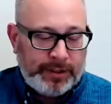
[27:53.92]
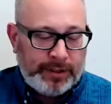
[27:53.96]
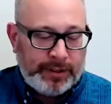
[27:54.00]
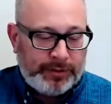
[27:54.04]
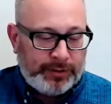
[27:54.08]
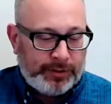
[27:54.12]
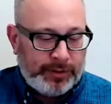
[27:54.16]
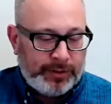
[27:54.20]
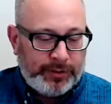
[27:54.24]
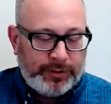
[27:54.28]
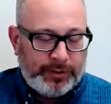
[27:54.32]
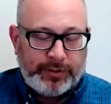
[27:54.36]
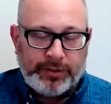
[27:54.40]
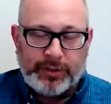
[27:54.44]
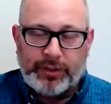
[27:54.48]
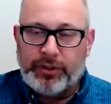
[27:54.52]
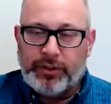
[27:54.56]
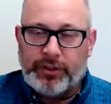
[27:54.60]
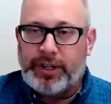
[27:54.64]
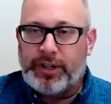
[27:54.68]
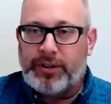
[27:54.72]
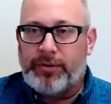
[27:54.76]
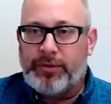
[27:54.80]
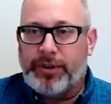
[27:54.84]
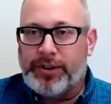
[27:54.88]
this is a
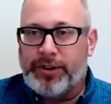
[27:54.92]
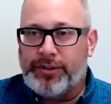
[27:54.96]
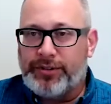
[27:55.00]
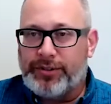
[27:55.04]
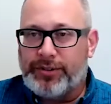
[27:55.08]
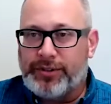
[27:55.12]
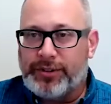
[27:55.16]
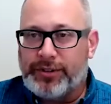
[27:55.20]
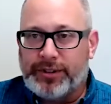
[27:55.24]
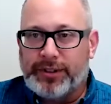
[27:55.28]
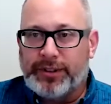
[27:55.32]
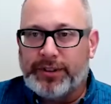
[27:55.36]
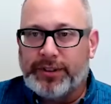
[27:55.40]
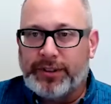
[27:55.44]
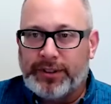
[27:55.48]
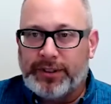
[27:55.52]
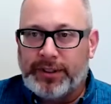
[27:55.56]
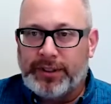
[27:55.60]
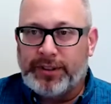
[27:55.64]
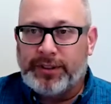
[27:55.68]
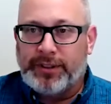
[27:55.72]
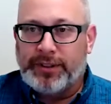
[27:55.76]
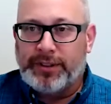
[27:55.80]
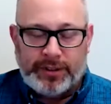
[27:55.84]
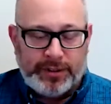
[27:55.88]
great question,
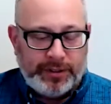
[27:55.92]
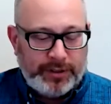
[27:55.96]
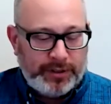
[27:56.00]
and